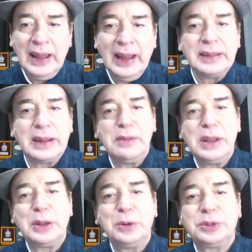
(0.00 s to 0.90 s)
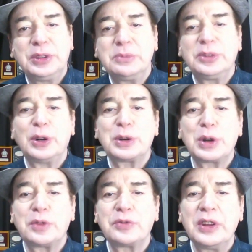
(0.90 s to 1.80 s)
and giving you some sort
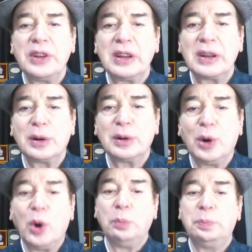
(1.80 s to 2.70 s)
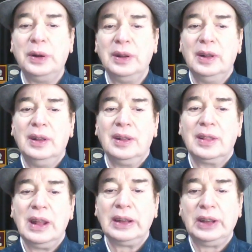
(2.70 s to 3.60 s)
of a hope
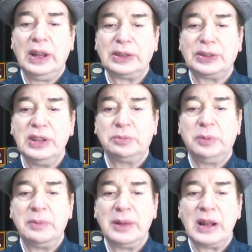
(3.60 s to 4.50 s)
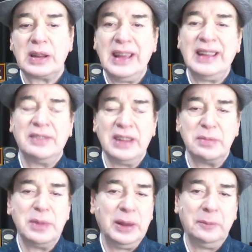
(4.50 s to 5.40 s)
that, yes, these people are there with
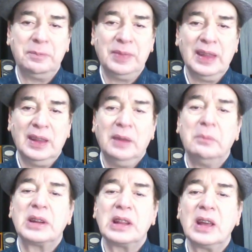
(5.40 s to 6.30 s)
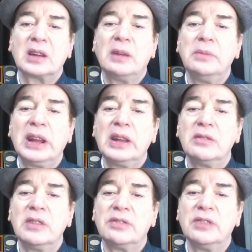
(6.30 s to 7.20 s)
me, but they are coming in
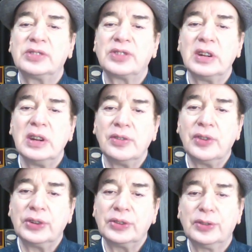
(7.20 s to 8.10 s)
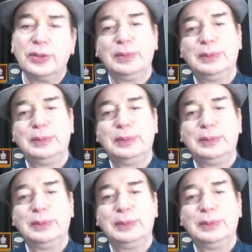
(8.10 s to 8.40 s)
with vested interests.